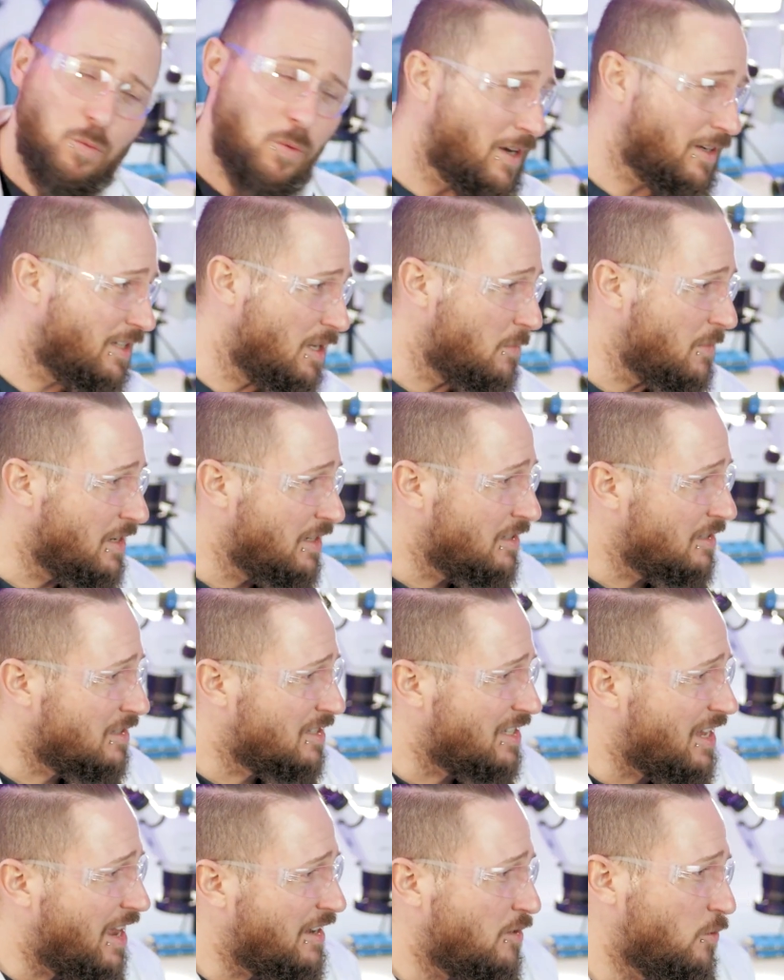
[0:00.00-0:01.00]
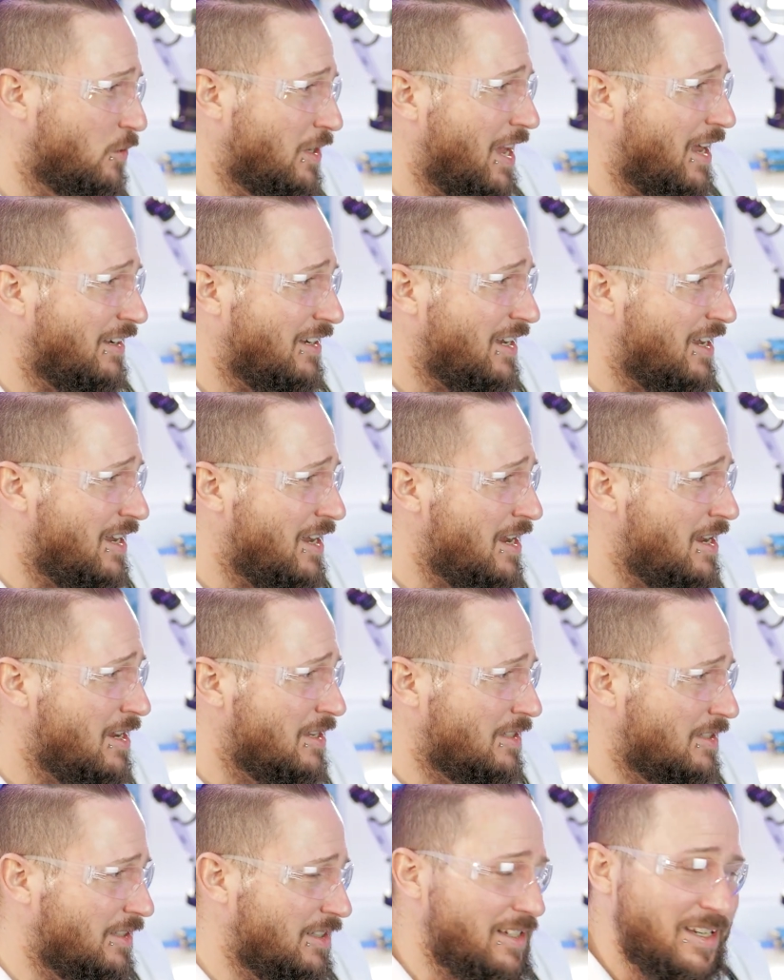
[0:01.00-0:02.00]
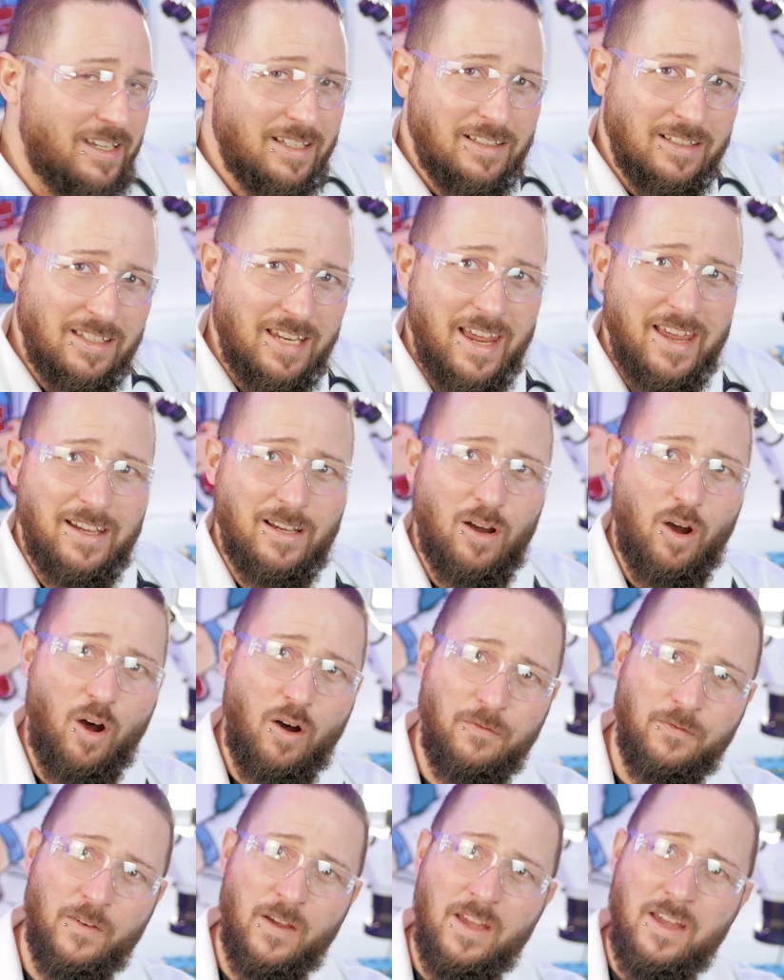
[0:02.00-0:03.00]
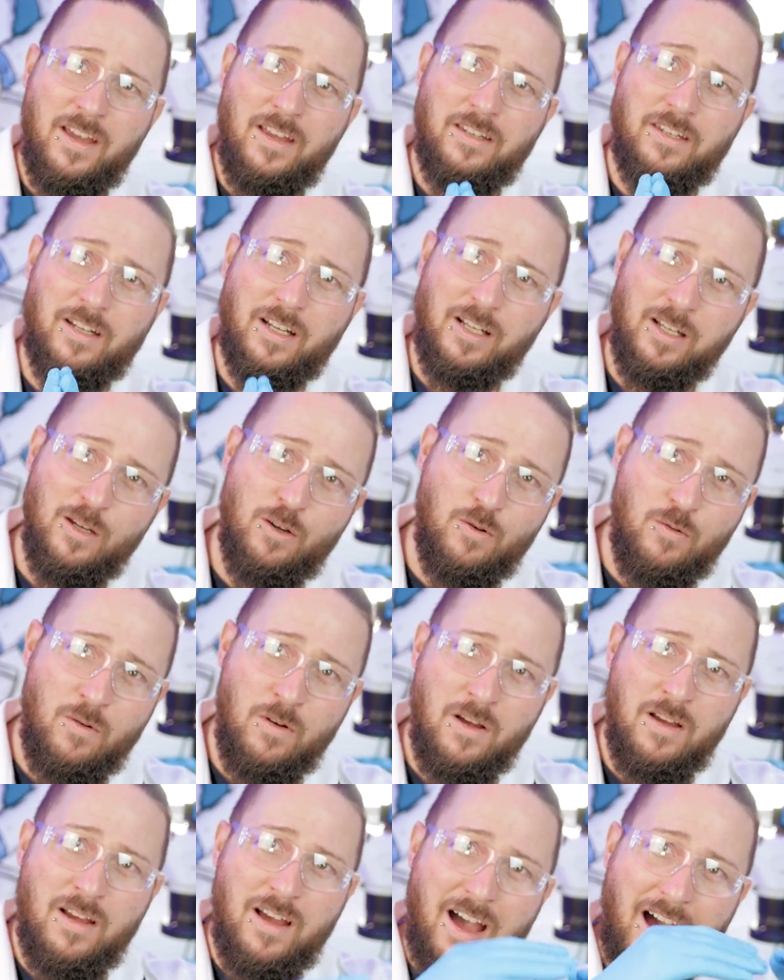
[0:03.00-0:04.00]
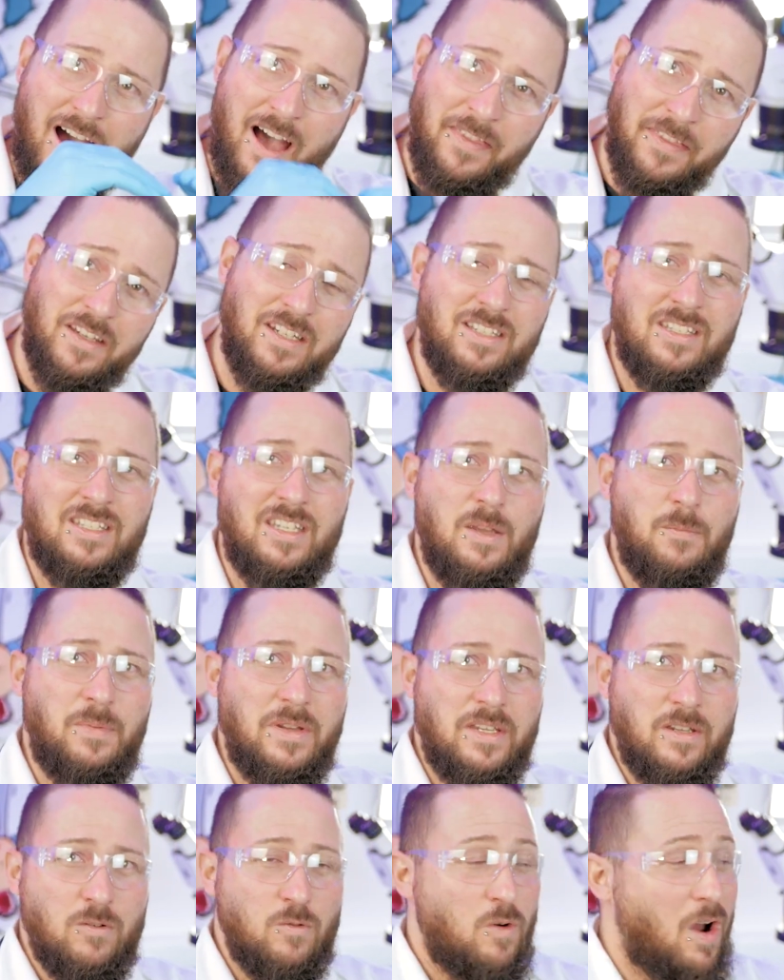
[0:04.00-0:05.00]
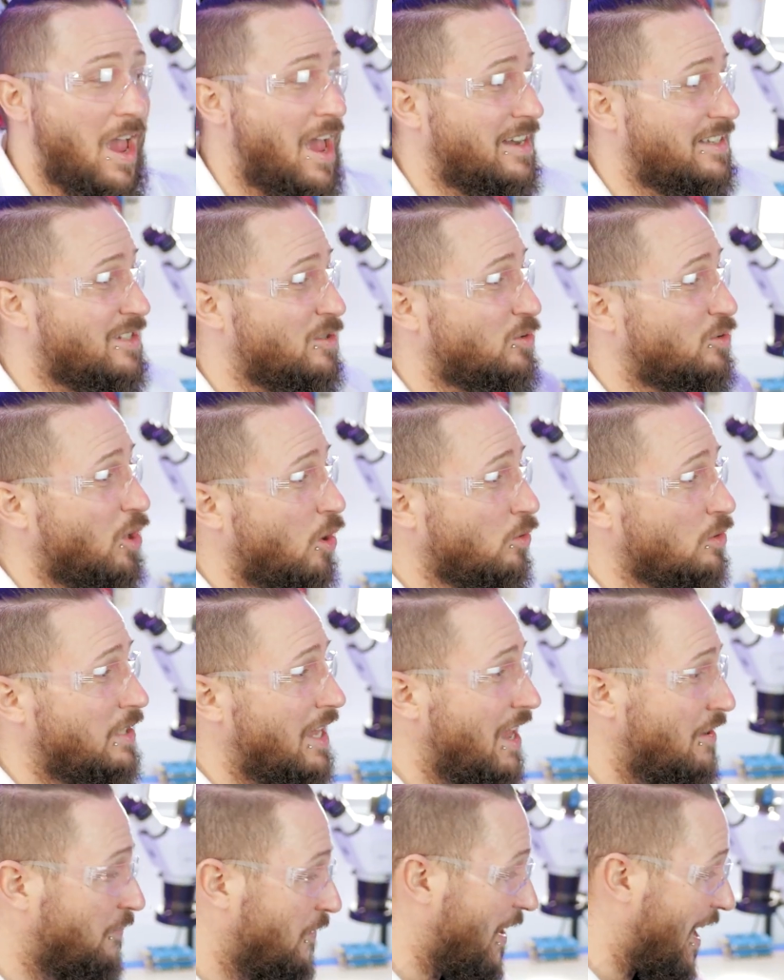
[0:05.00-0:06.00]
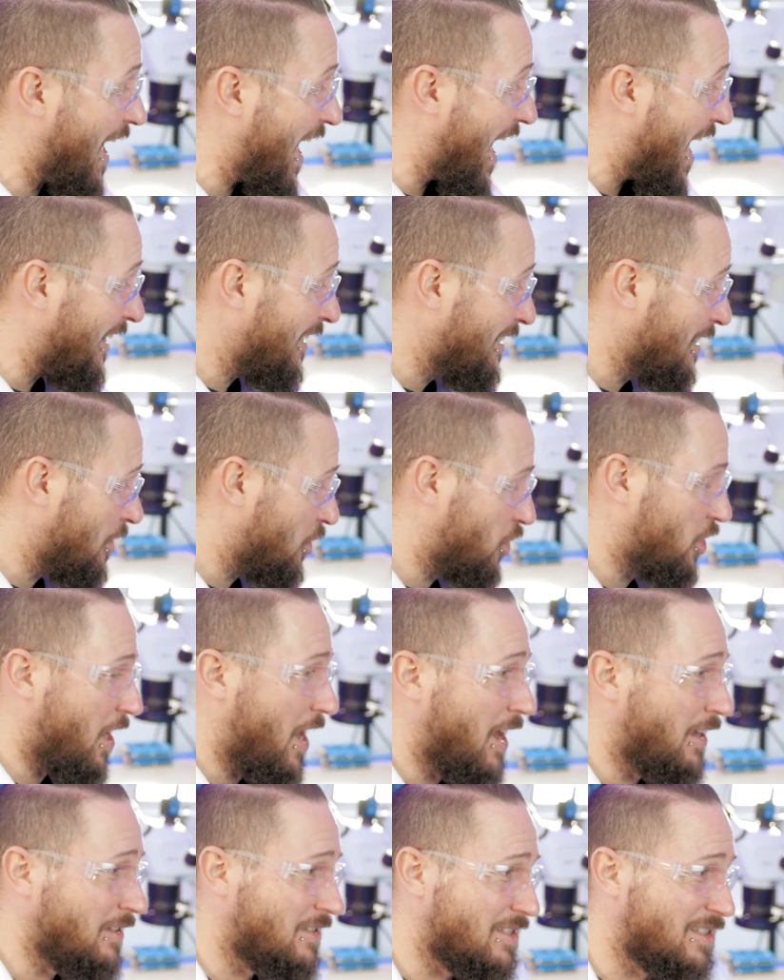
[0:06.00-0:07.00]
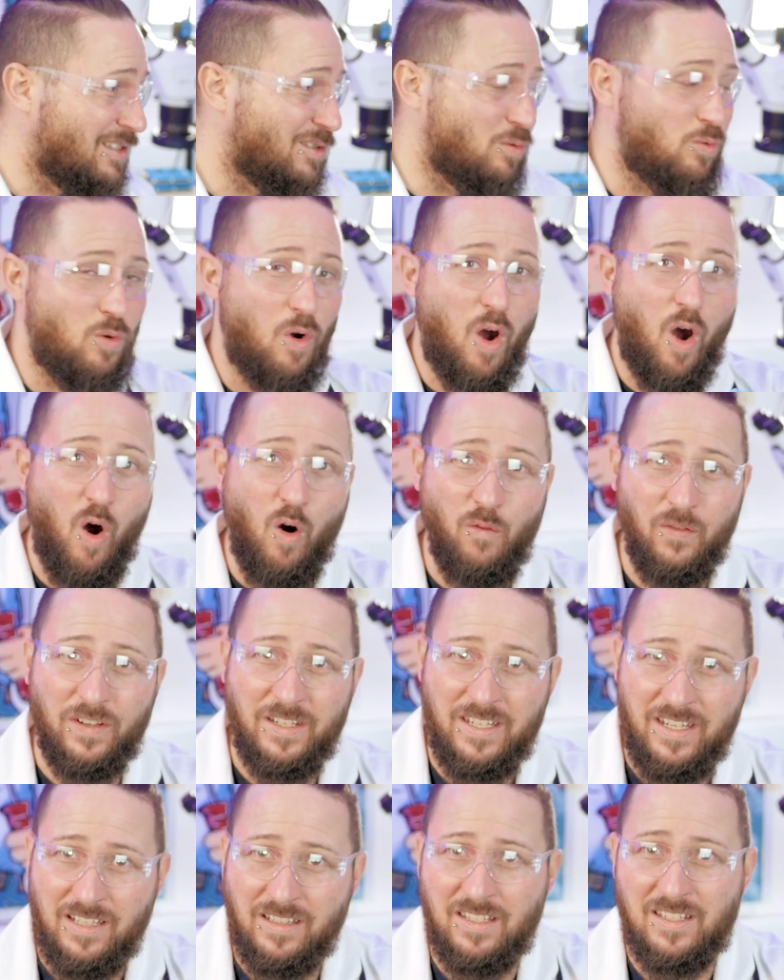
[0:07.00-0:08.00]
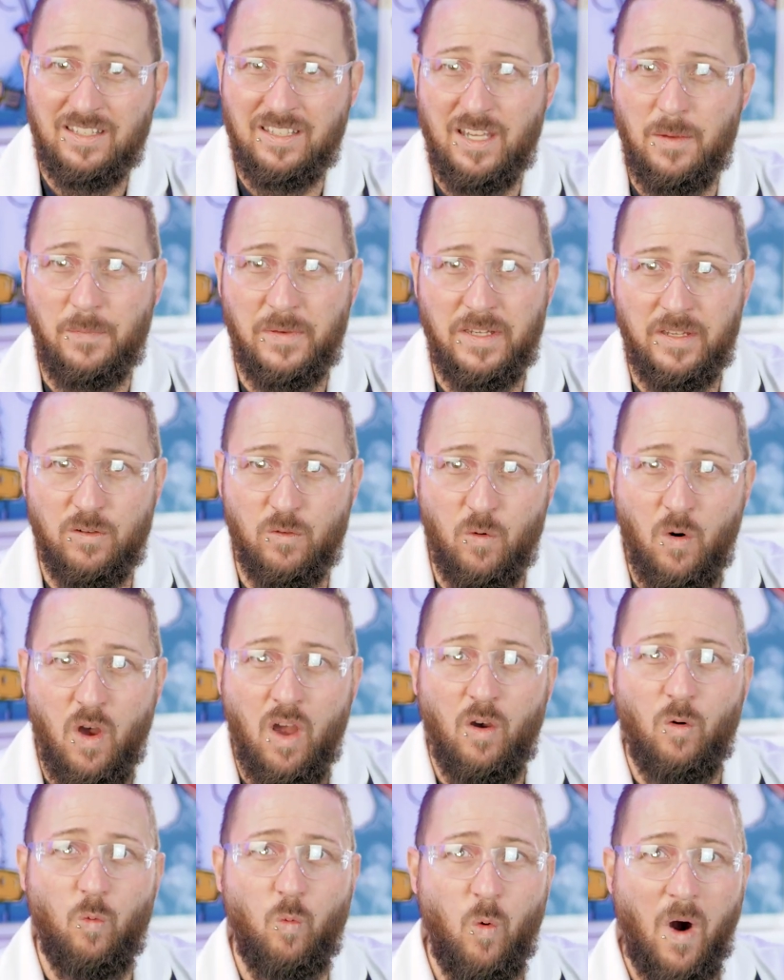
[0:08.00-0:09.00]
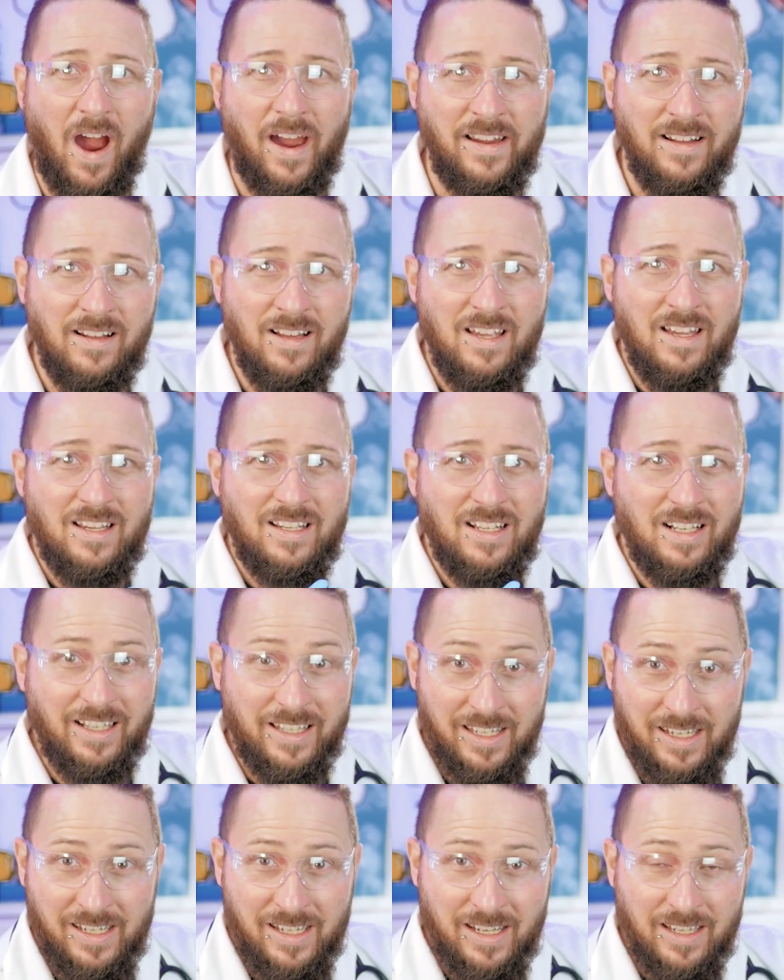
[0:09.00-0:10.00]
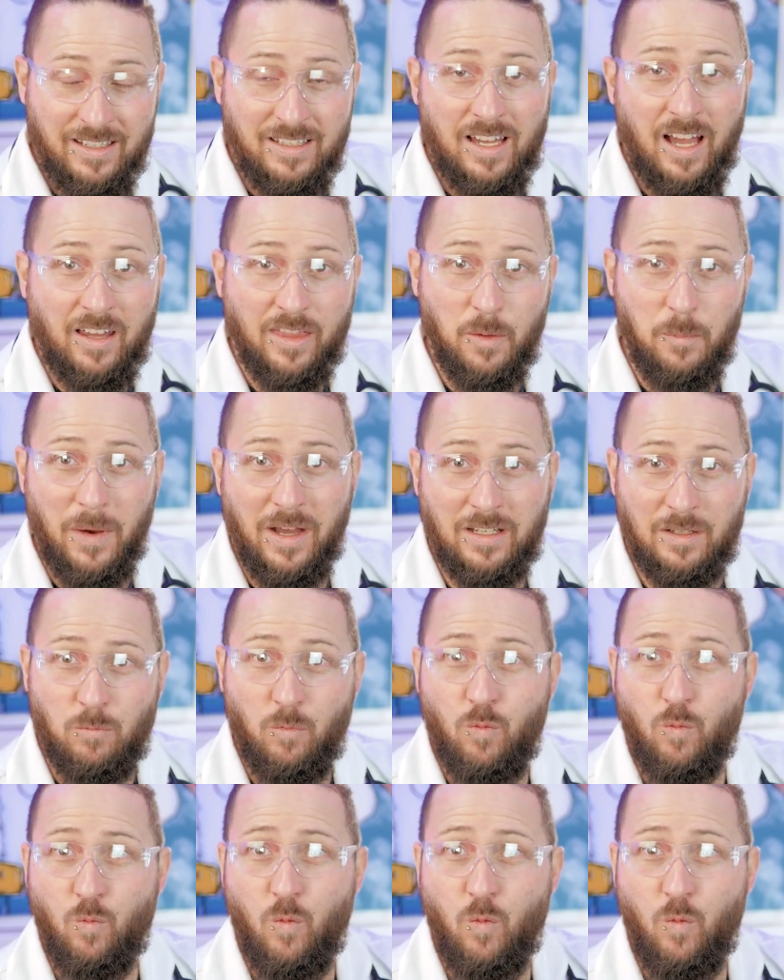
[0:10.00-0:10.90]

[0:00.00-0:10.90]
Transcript: 20 minutes and you can easily take off the glue under the CPU and you don't have any chance to overheat the CPU while cleaning it on the bottom.